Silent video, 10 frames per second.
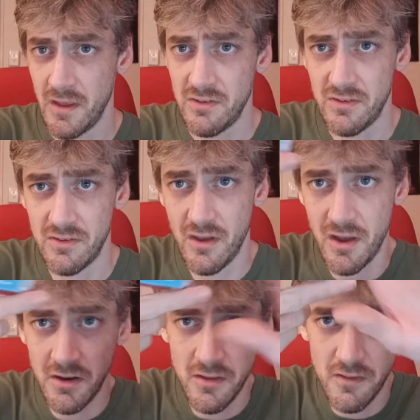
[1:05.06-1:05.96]
this
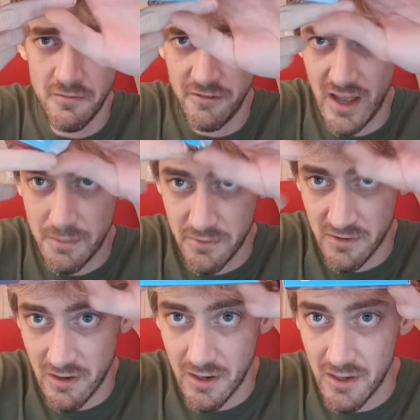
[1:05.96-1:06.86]
under the flap
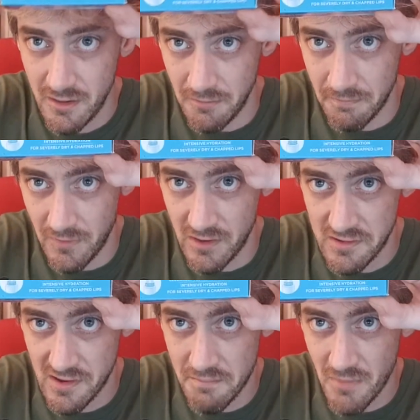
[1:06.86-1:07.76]
side that
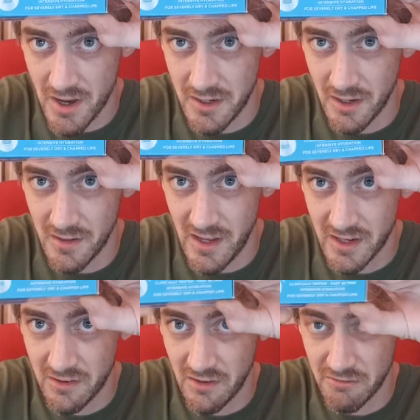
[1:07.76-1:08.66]
some might
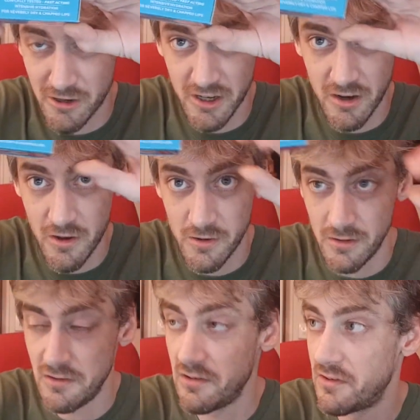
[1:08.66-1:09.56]
neglect to freaking
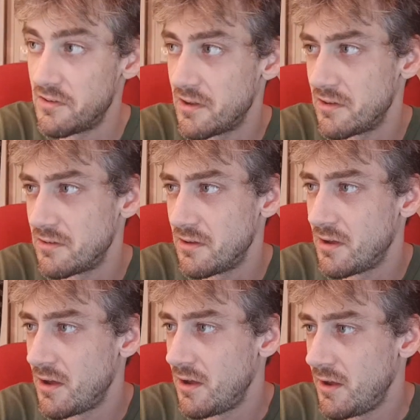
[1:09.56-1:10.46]
notice. It says,
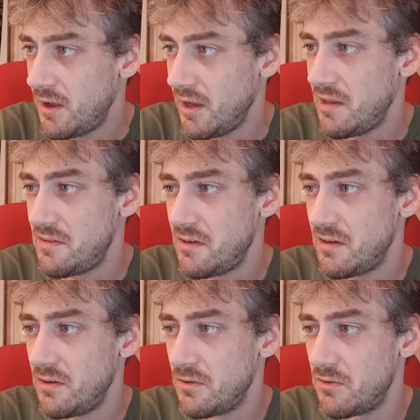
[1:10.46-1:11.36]
easy
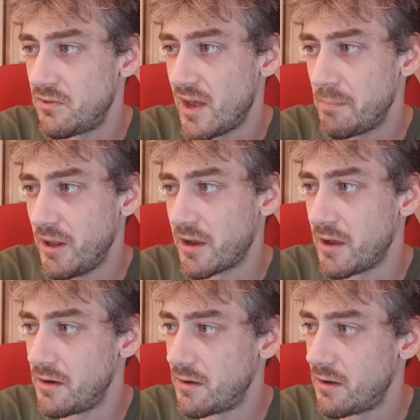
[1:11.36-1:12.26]
to use
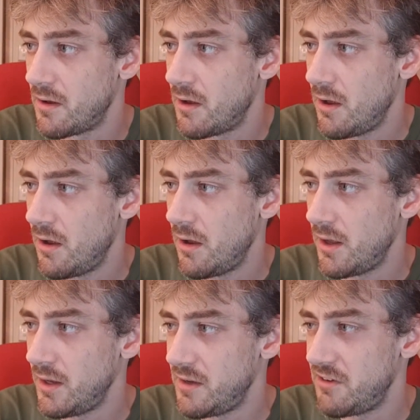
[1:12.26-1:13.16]
applicator.
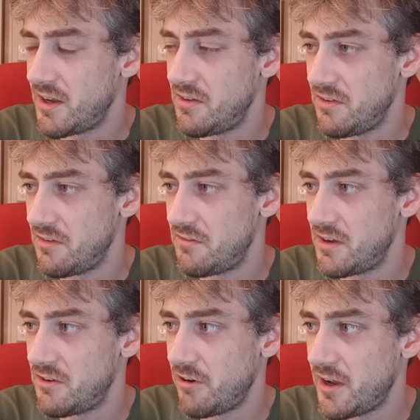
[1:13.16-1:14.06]
Alleviates
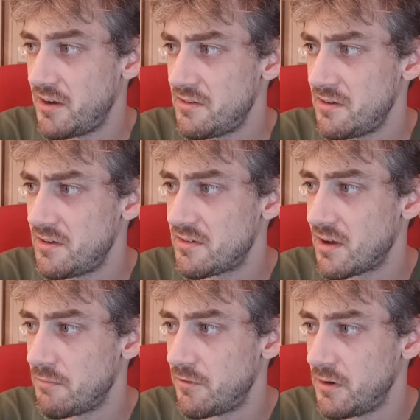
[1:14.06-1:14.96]
severe dryness and
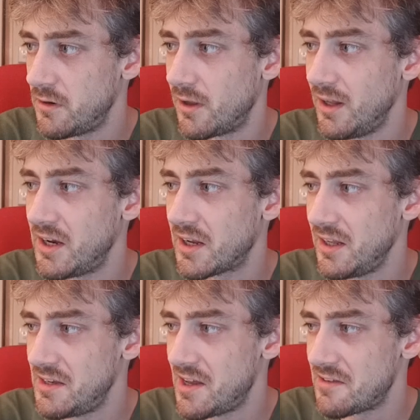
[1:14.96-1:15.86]
discomfort.
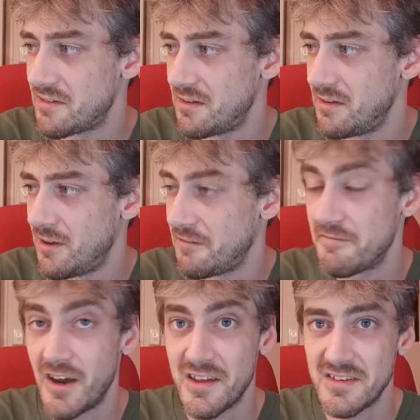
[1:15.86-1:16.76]
Clinically tested.
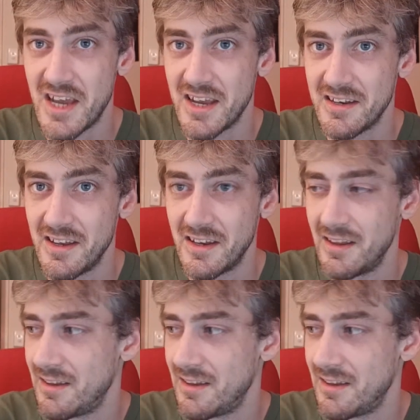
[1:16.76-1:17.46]
Fast acting.